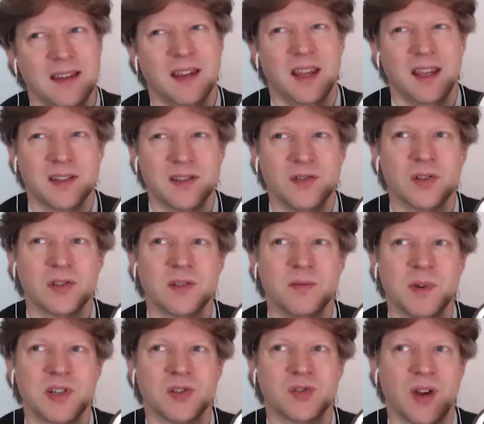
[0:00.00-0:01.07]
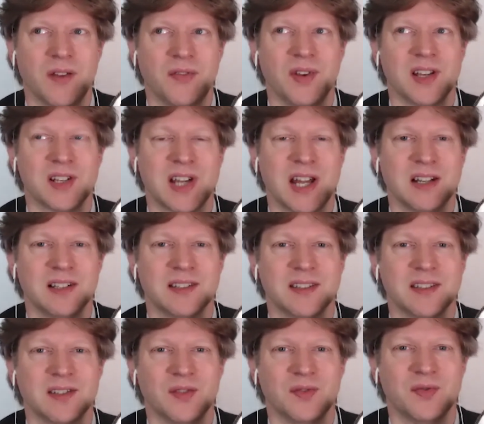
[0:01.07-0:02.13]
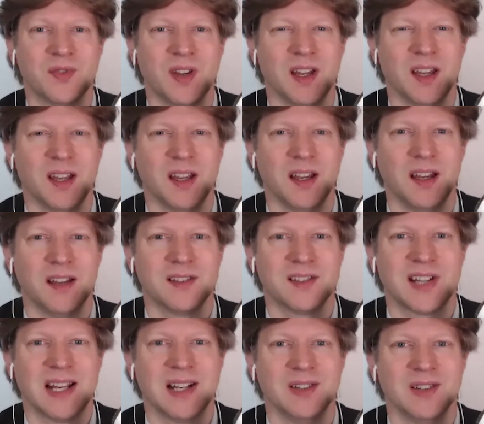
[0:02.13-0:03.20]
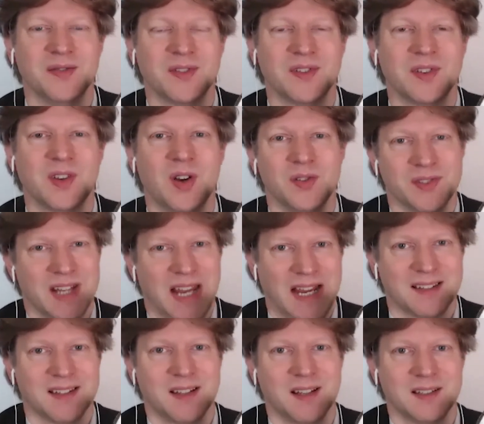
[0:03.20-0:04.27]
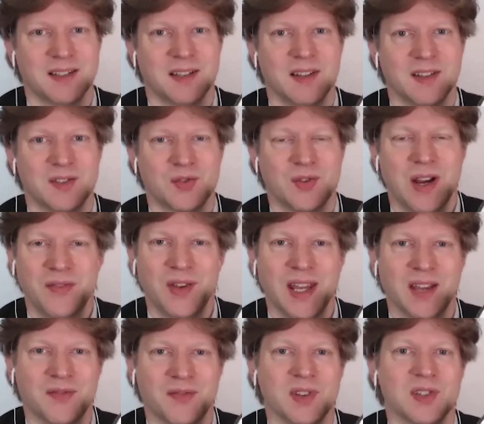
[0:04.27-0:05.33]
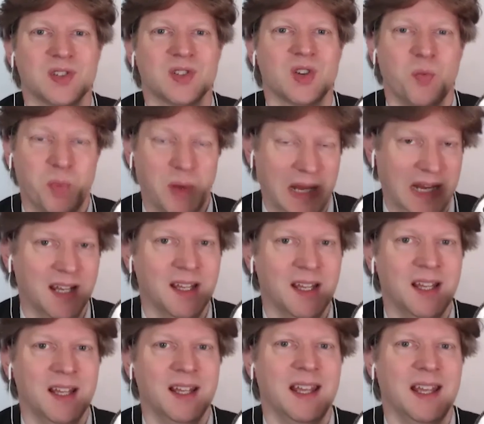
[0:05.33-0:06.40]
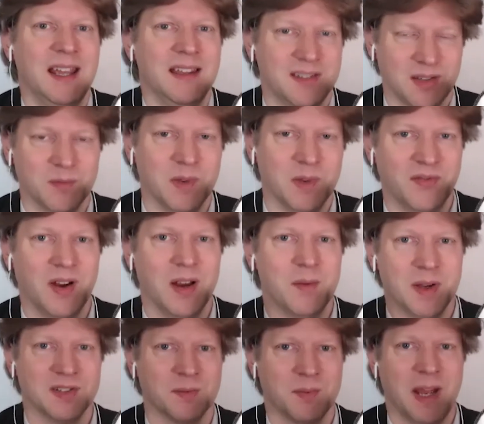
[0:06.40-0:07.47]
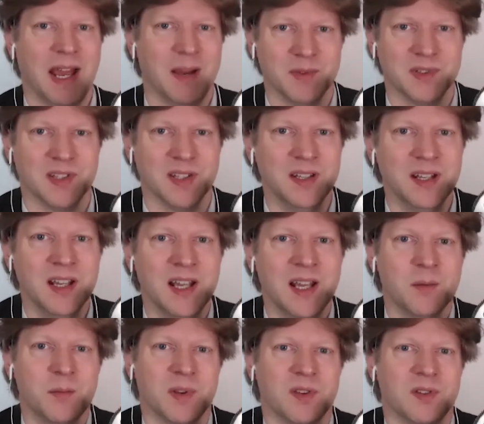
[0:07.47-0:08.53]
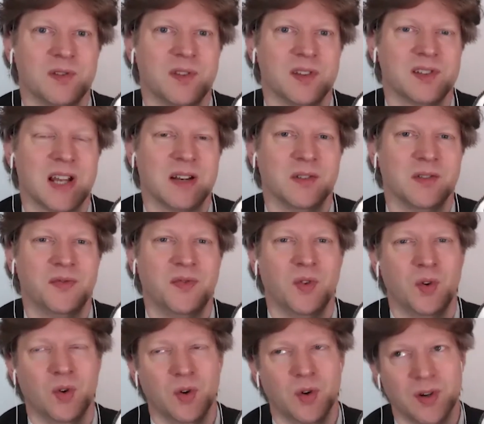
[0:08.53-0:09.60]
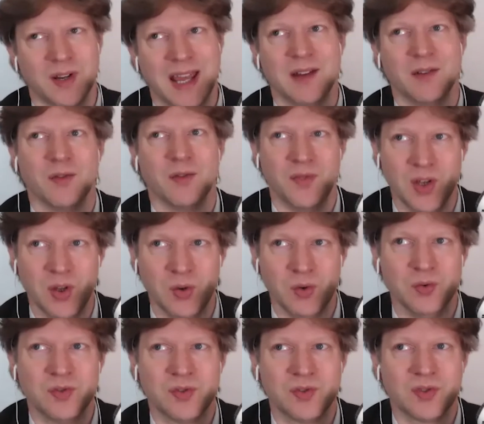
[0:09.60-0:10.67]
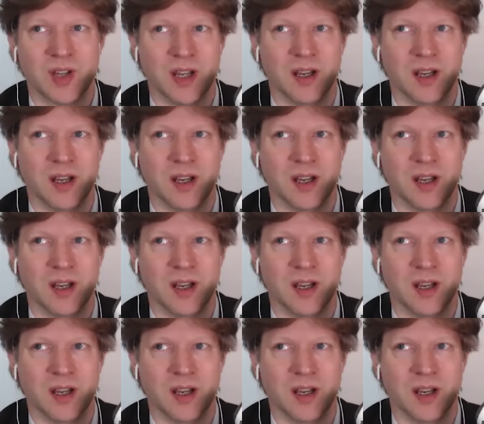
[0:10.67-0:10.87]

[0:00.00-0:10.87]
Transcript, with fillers: it's not so much a traffic channel as a sort of a channel of contact. So the traffic for shopping is still very much about Amazon, but the channel for getting reviews